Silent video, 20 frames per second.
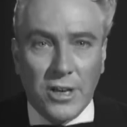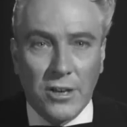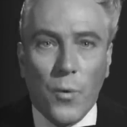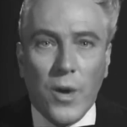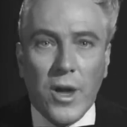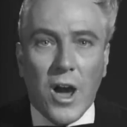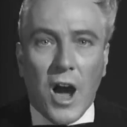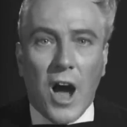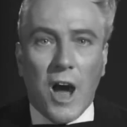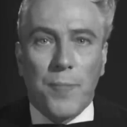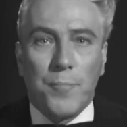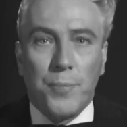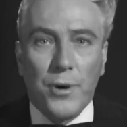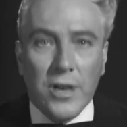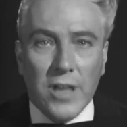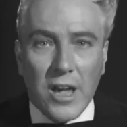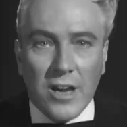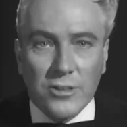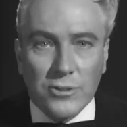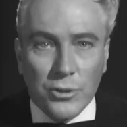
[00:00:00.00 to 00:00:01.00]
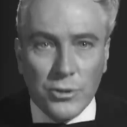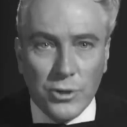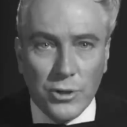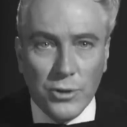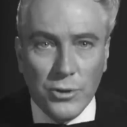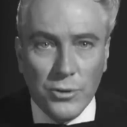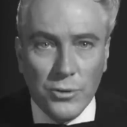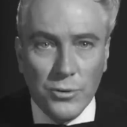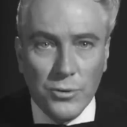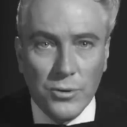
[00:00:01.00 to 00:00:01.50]
We are bringing to
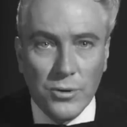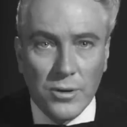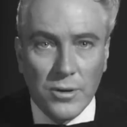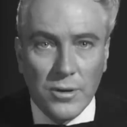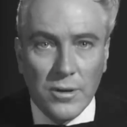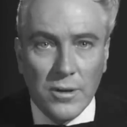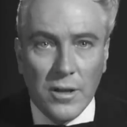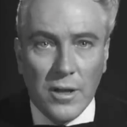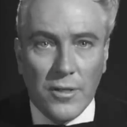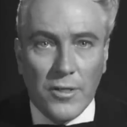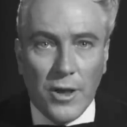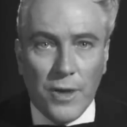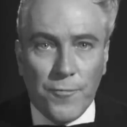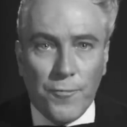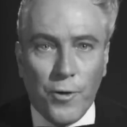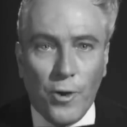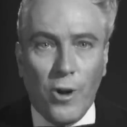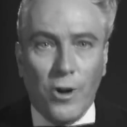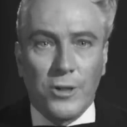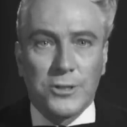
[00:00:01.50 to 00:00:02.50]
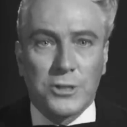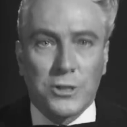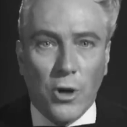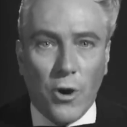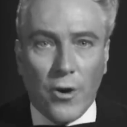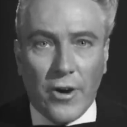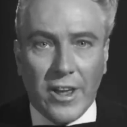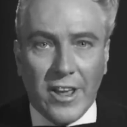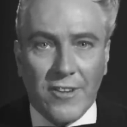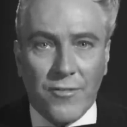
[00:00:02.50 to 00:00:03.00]
you the full
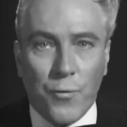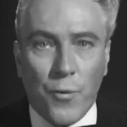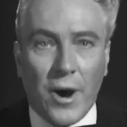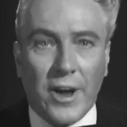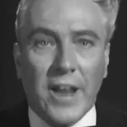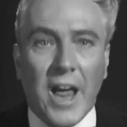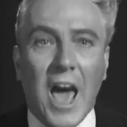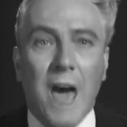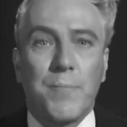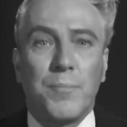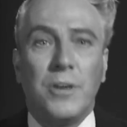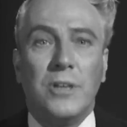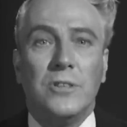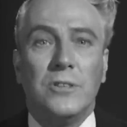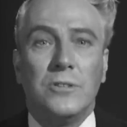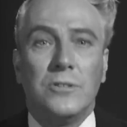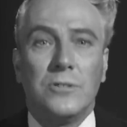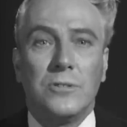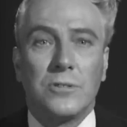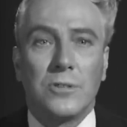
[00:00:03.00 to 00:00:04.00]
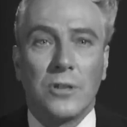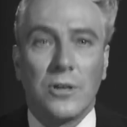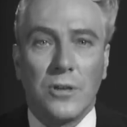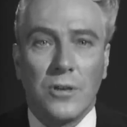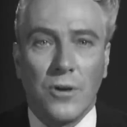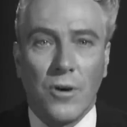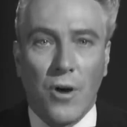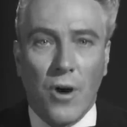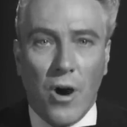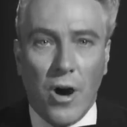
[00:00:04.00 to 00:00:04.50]
story of what happened
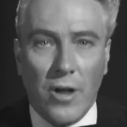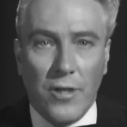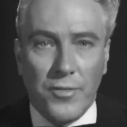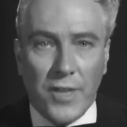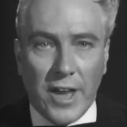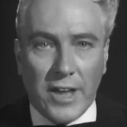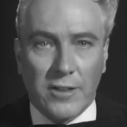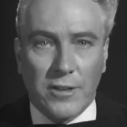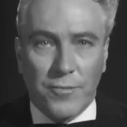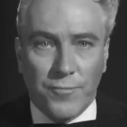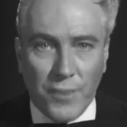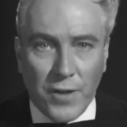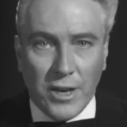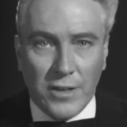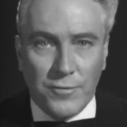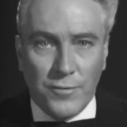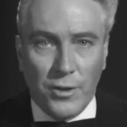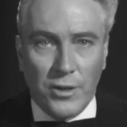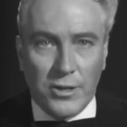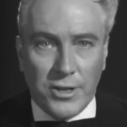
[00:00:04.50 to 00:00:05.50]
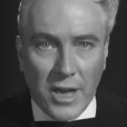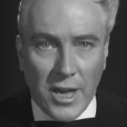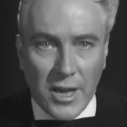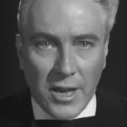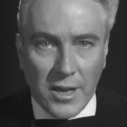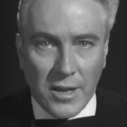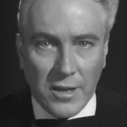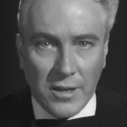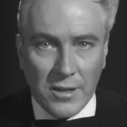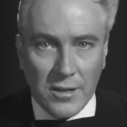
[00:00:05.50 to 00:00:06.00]
on that fateful
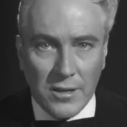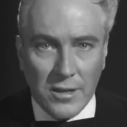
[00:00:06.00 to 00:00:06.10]
day.